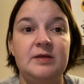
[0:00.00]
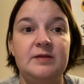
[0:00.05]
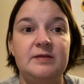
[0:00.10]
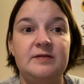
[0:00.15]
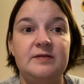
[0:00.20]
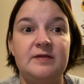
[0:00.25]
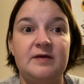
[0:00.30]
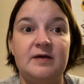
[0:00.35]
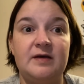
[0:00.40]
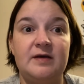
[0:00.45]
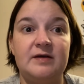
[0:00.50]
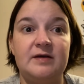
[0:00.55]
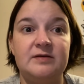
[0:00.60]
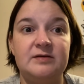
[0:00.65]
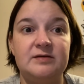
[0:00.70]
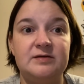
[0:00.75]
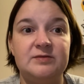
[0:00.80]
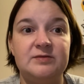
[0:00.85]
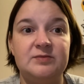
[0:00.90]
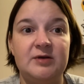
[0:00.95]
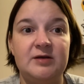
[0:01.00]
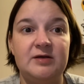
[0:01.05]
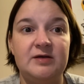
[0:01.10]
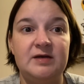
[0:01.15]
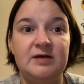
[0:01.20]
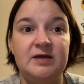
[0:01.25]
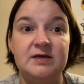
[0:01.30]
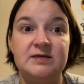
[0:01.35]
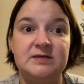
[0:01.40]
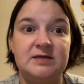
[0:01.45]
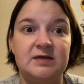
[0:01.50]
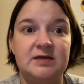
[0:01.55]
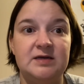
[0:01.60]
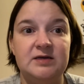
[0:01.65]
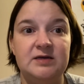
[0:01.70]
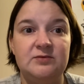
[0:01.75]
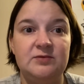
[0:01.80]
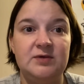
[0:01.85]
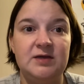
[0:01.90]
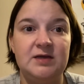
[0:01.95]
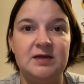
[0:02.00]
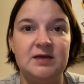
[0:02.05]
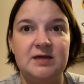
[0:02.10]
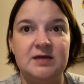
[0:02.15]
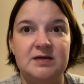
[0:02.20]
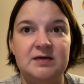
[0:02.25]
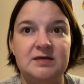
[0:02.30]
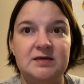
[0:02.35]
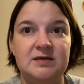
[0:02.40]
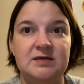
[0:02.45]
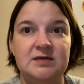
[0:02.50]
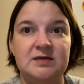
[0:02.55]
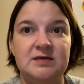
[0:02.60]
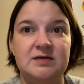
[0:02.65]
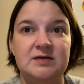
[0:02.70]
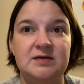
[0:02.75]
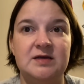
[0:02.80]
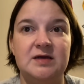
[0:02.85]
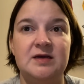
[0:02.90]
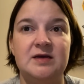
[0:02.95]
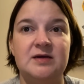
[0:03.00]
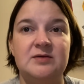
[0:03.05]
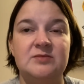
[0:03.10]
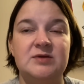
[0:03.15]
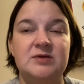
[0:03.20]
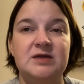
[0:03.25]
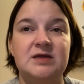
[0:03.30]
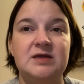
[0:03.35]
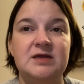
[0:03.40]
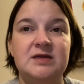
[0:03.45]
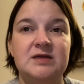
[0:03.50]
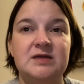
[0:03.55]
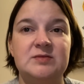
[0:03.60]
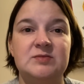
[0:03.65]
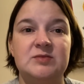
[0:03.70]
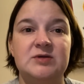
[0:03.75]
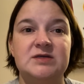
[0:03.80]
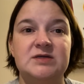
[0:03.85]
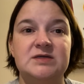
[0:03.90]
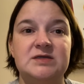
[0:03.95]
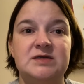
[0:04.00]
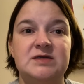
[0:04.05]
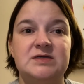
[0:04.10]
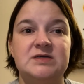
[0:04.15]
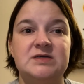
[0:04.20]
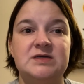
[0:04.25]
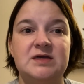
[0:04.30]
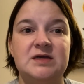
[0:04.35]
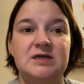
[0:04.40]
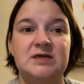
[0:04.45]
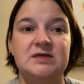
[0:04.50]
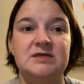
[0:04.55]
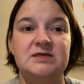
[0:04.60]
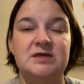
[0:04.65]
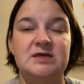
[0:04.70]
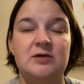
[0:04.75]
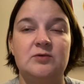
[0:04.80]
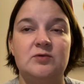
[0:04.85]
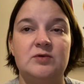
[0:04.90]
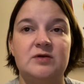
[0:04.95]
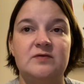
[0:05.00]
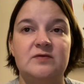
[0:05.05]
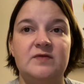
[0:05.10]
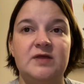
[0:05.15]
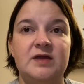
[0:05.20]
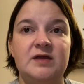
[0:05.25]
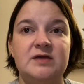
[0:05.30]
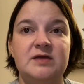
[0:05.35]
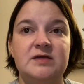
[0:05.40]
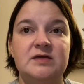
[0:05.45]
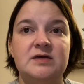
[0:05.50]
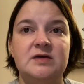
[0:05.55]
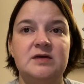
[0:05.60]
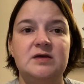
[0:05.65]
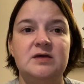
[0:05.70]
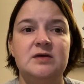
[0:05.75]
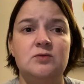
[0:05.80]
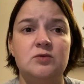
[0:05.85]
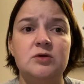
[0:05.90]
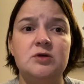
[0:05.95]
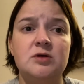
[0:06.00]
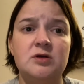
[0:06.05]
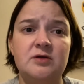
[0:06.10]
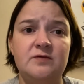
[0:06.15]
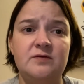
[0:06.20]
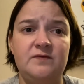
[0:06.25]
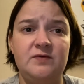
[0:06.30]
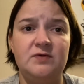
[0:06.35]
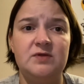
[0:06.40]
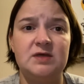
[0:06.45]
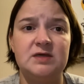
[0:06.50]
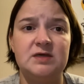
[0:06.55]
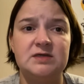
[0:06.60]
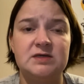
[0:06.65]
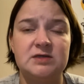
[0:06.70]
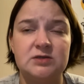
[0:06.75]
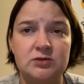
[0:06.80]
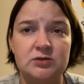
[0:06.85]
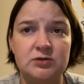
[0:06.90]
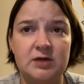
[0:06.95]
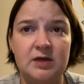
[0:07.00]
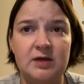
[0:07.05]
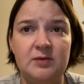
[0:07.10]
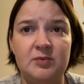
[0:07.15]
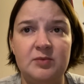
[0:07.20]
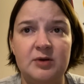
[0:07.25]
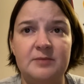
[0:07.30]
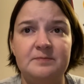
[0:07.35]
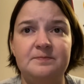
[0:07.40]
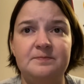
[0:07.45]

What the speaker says: that is my exciting weekend. Didn't get as much stitching in as I would have liked. Worked on a few things yesterday, but